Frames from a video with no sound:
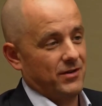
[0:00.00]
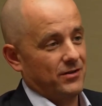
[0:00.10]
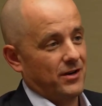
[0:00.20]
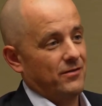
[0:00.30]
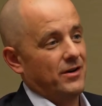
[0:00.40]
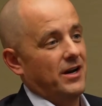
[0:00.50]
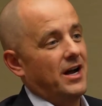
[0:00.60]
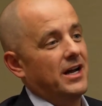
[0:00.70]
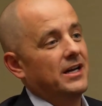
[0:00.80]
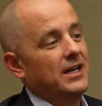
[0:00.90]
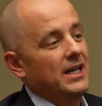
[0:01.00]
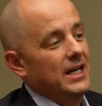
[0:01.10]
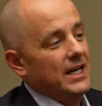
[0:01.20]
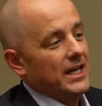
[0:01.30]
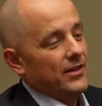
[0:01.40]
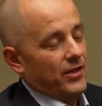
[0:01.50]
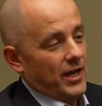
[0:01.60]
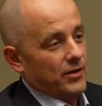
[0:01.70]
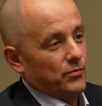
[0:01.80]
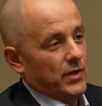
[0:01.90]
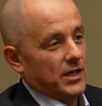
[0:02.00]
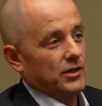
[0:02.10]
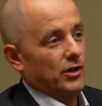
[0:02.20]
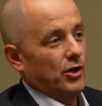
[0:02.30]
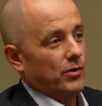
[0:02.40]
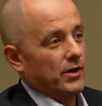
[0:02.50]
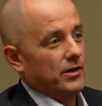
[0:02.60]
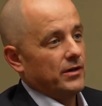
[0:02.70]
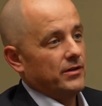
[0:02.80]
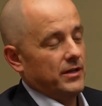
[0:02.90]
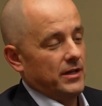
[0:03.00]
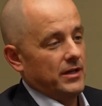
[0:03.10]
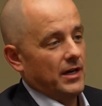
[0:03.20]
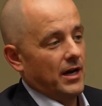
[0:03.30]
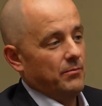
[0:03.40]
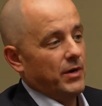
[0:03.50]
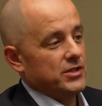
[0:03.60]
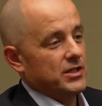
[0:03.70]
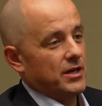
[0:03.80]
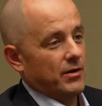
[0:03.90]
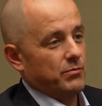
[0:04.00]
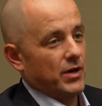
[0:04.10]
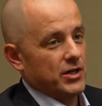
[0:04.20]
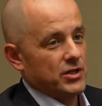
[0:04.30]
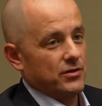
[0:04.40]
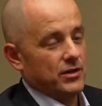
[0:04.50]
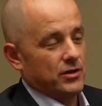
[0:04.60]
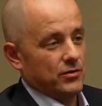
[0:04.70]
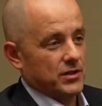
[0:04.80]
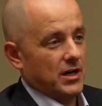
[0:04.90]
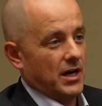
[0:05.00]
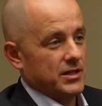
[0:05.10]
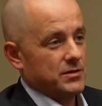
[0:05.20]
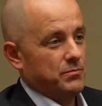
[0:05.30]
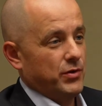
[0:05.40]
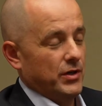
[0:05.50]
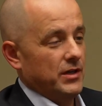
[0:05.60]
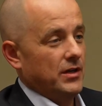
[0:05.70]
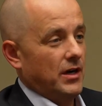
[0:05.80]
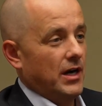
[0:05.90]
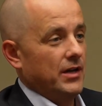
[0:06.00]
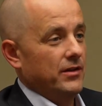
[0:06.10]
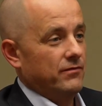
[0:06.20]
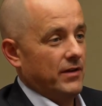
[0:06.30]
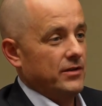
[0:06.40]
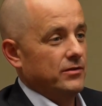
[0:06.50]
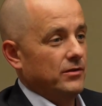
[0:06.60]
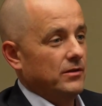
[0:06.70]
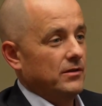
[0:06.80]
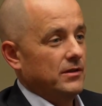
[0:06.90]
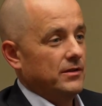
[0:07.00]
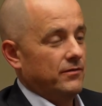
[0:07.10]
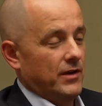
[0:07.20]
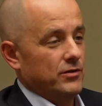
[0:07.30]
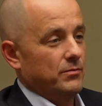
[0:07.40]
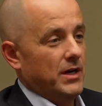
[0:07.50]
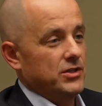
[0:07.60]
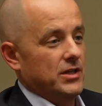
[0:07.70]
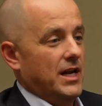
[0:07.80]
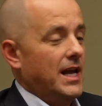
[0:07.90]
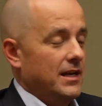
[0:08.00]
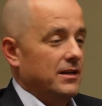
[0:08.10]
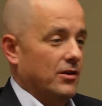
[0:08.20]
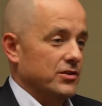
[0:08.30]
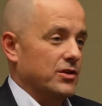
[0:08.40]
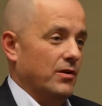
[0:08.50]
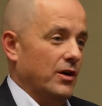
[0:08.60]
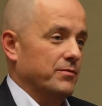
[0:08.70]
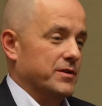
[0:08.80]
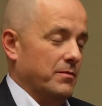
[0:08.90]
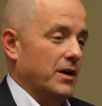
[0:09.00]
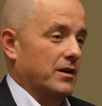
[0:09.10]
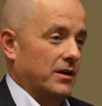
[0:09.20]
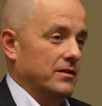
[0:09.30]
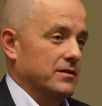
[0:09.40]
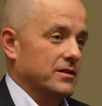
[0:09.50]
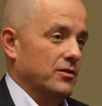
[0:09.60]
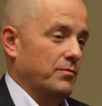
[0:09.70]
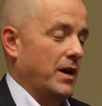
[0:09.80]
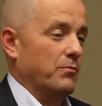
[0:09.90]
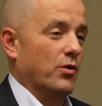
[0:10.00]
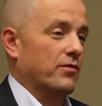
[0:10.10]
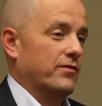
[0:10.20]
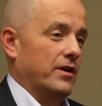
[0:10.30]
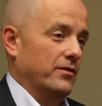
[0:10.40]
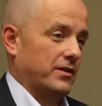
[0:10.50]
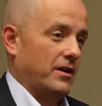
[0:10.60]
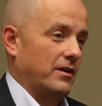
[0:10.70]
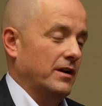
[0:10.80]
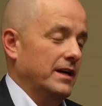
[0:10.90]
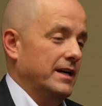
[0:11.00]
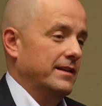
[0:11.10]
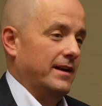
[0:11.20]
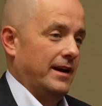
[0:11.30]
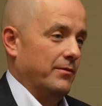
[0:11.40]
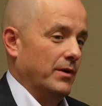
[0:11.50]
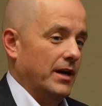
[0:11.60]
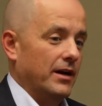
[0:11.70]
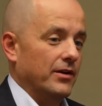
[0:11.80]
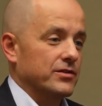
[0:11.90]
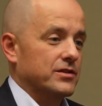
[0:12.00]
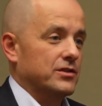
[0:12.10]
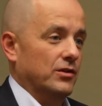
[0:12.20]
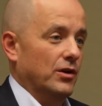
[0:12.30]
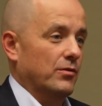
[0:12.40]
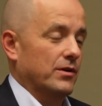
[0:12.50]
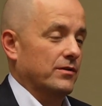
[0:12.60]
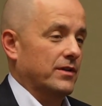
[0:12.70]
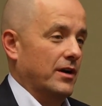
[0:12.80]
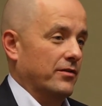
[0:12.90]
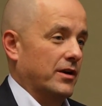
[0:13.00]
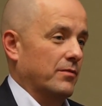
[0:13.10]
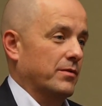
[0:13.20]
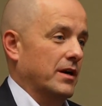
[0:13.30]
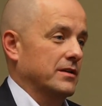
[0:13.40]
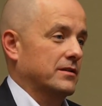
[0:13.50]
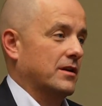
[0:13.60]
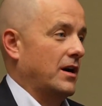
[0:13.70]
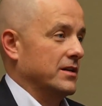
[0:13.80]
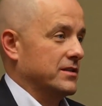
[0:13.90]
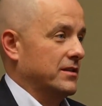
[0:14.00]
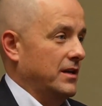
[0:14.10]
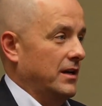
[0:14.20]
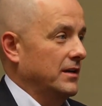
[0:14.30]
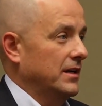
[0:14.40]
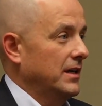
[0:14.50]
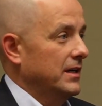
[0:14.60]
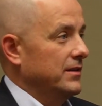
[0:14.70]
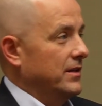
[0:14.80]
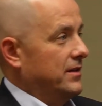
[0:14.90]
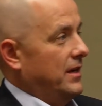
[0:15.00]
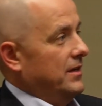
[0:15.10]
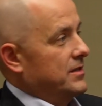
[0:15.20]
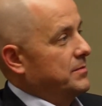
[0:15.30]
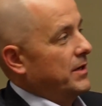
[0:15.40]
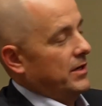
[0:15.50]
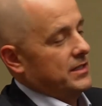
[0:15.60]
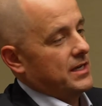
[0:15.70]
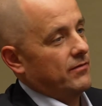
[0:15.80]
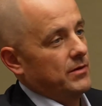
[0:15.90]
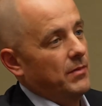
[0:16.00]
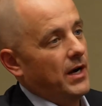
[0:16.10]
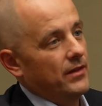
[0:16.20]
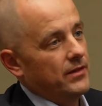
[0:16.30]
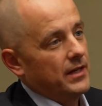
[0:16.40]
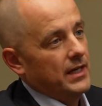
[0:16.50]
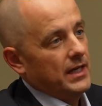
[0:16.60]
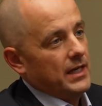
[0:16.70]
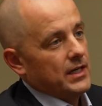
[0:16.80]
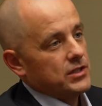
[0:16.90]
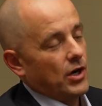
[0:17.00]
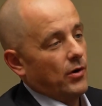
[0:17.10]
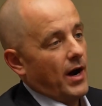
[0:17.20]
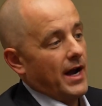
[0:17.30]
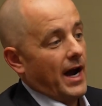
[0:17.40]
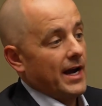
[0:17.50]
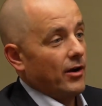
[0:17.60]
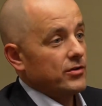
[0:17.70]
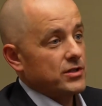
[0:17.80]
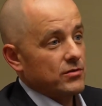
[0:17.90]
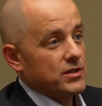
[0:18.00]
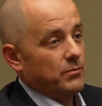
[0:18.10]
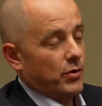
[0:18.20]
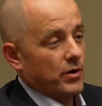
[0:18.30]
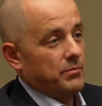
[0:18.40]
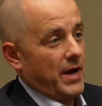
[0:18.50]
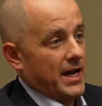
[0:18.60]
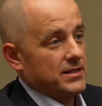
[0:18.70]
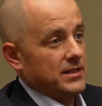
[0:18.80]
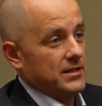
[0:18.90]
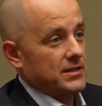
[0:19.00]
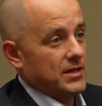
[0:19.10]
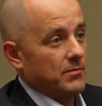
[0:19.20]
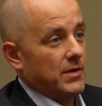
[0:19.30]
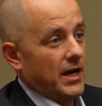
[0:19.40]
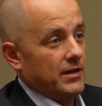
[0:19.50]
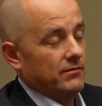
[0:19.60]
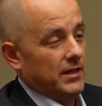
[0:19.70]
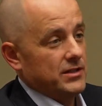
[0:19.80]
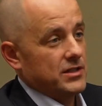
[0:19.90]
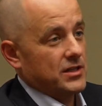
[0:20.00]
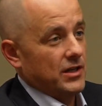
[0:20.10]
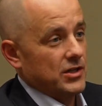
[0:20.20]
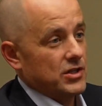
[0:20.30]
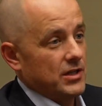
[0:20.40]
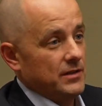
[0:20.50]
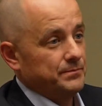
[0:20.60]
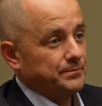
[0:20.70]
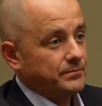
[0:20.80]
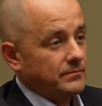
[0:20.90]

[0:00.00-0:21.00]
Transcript: of healthcare very high, then we can lower the budgetary pressure that those costs put on the federal budget. And it also helps Americans who pay more for healthcare than anyone else to lower the healthcare costs that they experience every month. So I also support passing some kind of legislation